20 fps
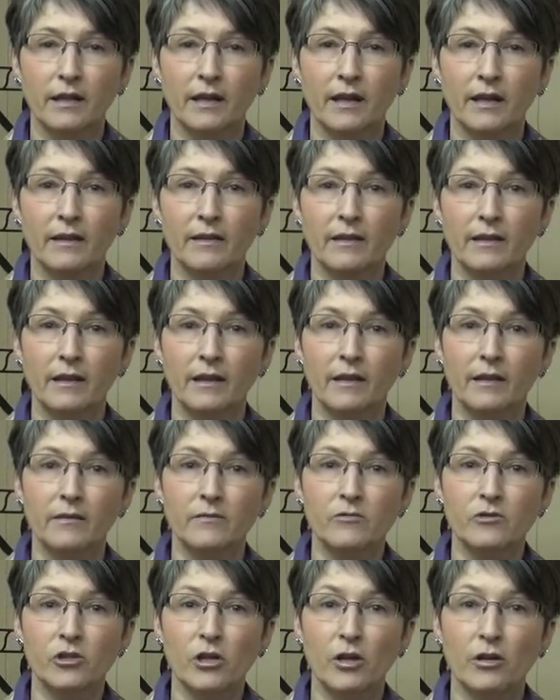and
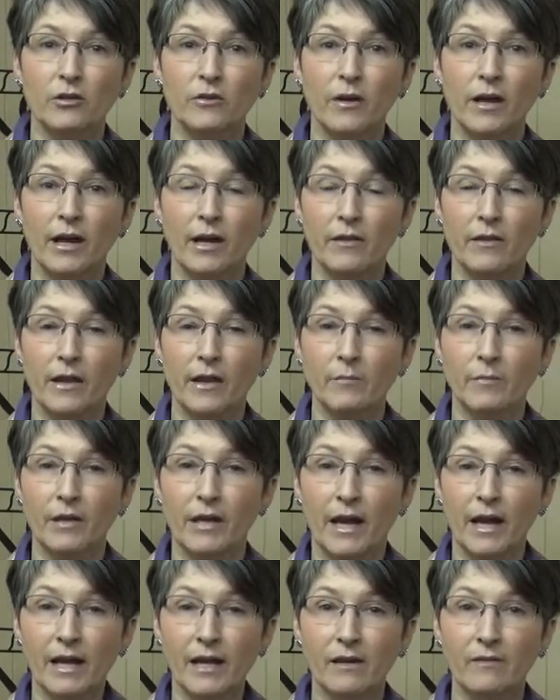then show you how they
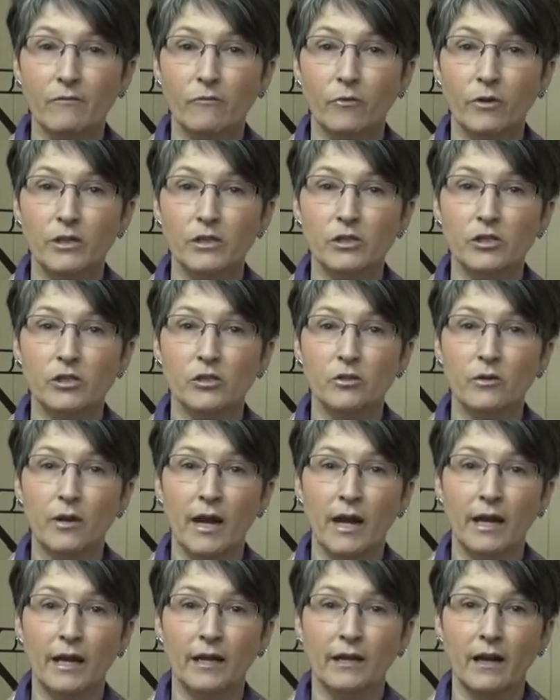behave once you
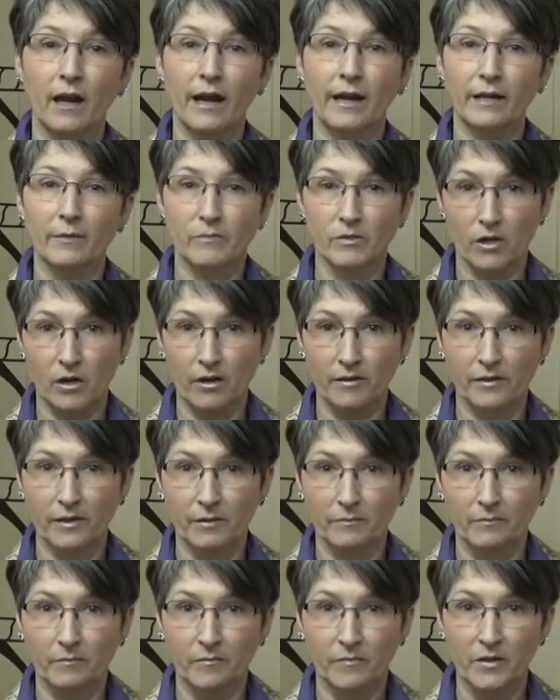hang items on them.